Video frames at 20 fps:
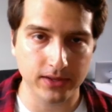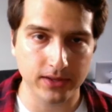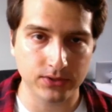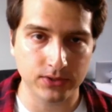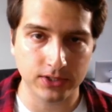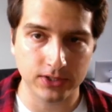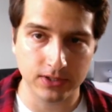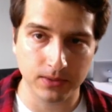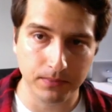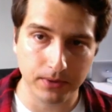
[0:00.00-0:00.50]

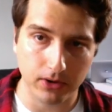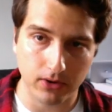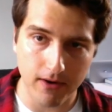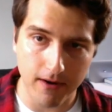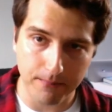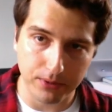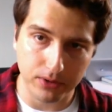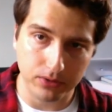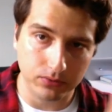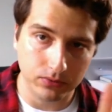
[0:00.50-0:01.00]
System, it'll help
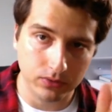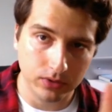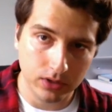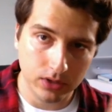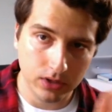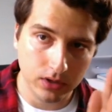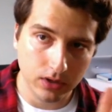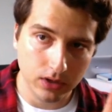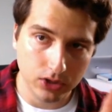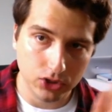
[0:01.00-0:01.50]
you
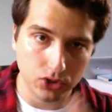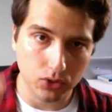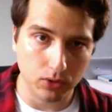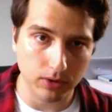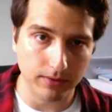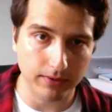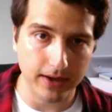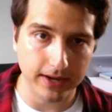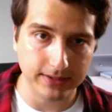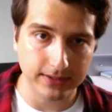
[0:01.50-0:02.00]

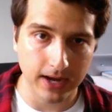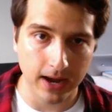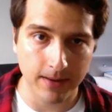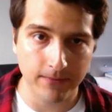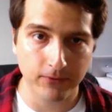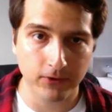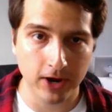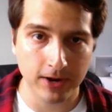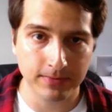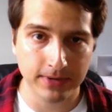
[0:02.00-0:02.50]
shorten that time
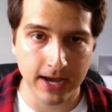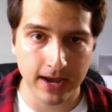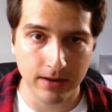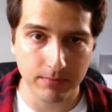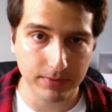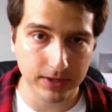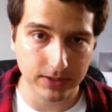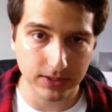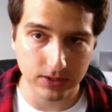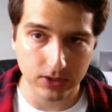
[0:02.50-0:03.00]
frame down
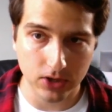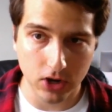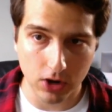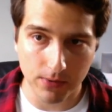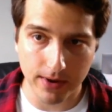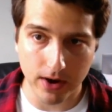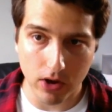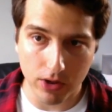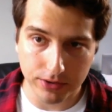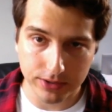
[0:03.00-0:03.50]
because I talk about
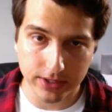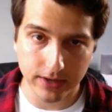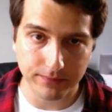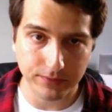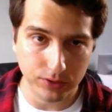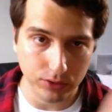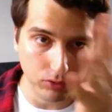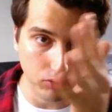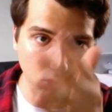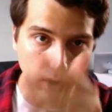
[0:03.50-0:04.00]
all the stuff
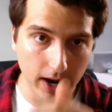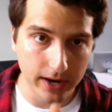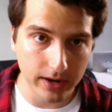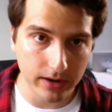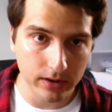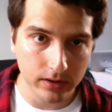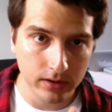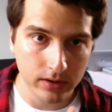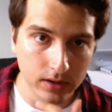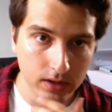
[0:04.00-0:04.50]
to do right.
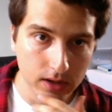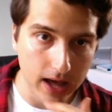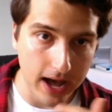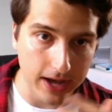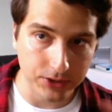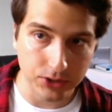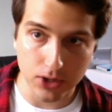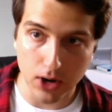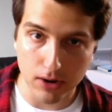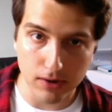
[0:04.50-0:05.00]
I
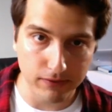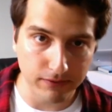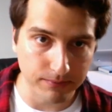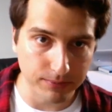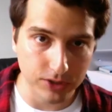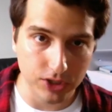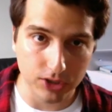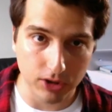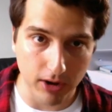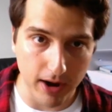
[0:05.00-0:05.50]
started from
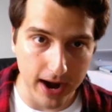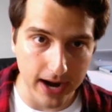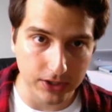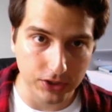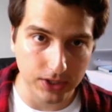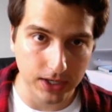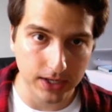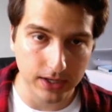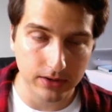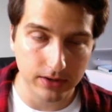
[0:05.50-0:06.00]
scratch.
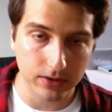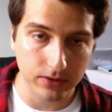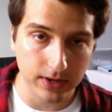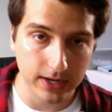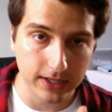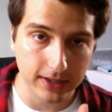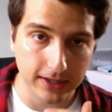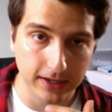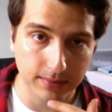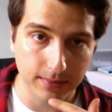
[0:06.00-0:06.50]
I didn't know
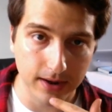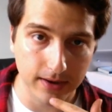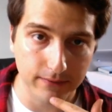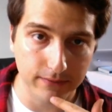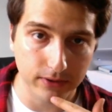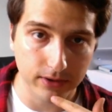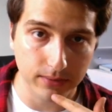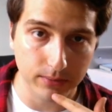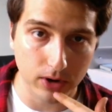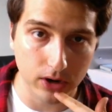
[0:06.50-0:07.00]
anything about
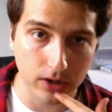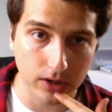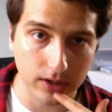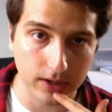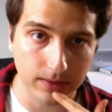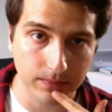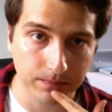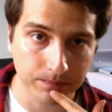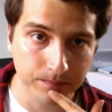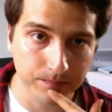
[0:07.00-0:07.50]
affiliate marketing.
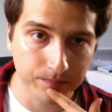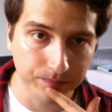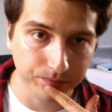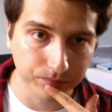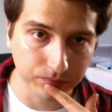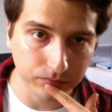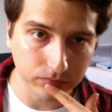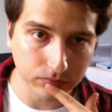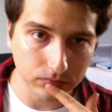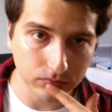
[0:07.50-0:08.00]

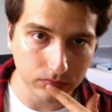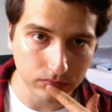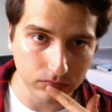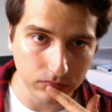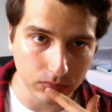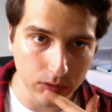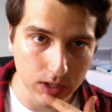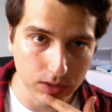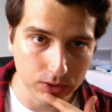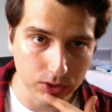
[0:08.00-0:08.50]

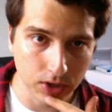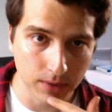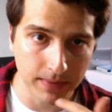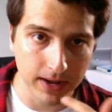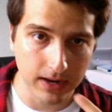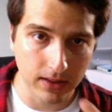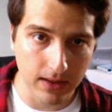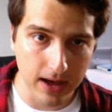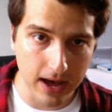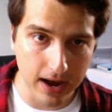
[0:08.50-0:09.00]
So I made
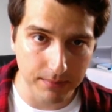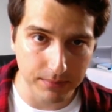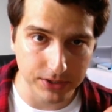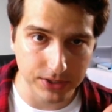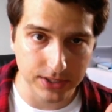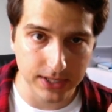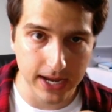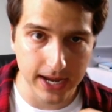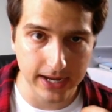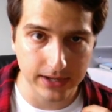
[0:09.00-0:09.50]
a lot of
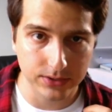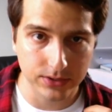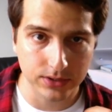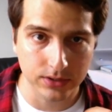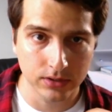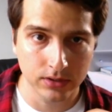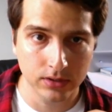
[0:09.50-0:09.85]
mistakes.